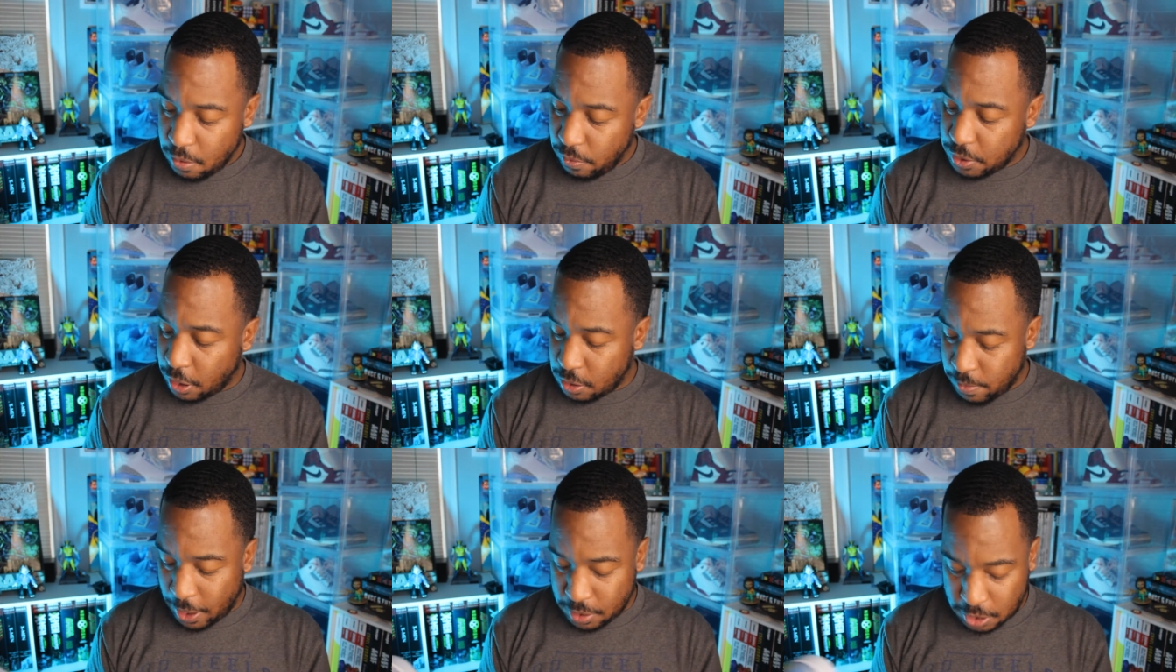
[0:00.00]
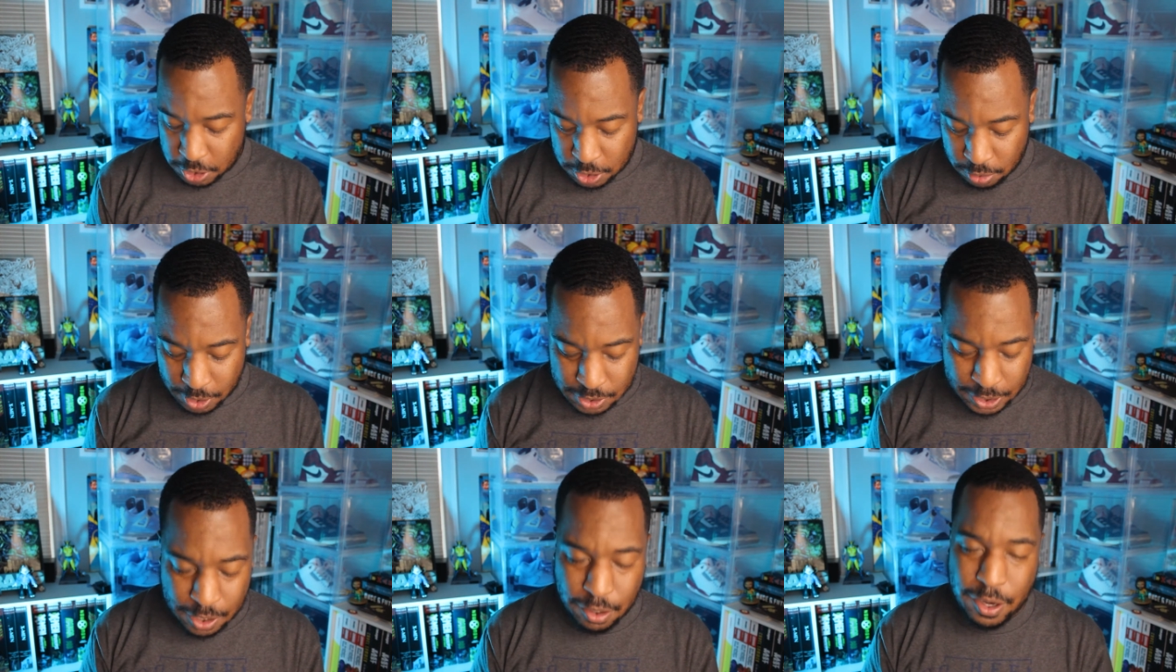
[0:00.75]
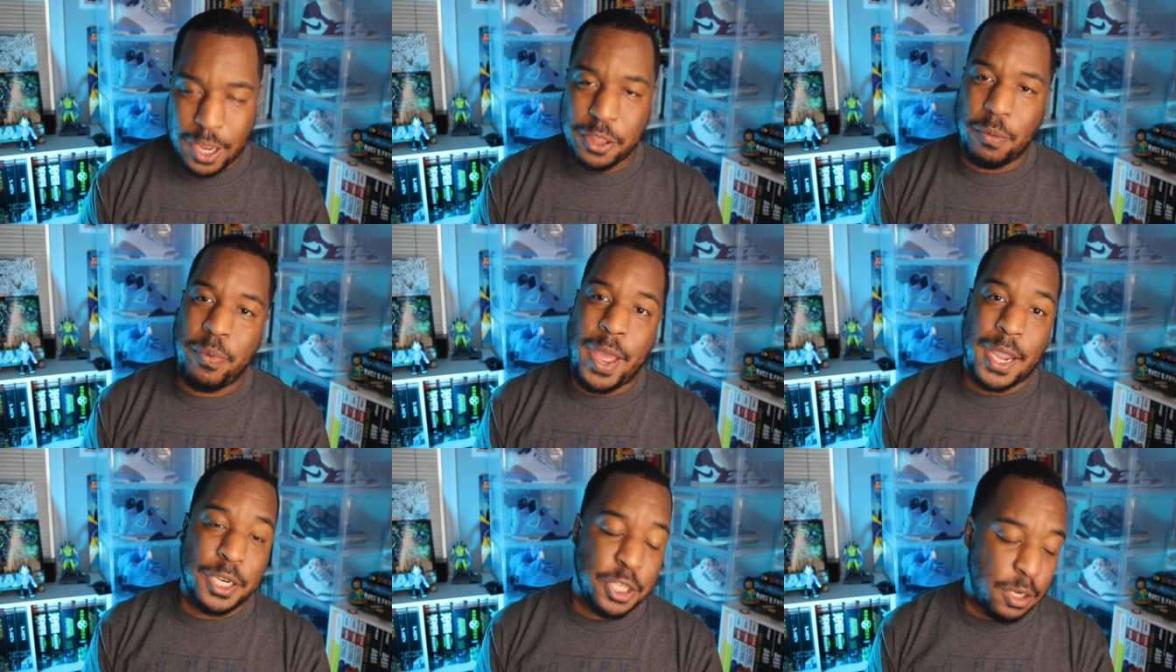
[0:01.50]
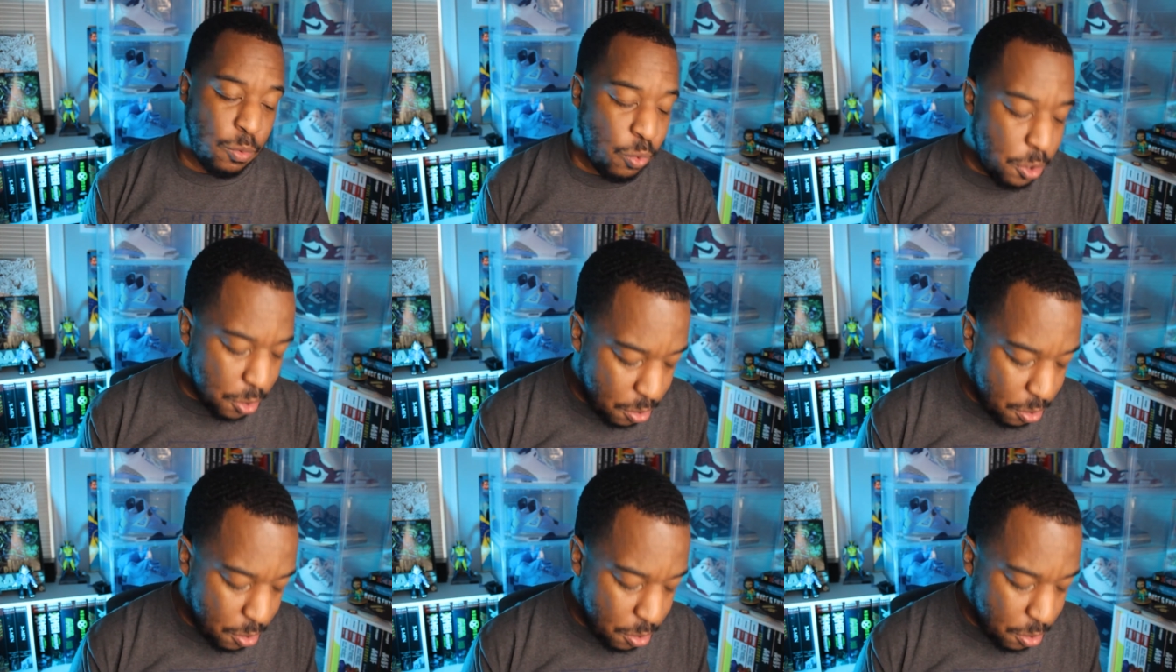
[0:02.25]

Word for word: we talked about the shoe. Let's take a look at the packaging real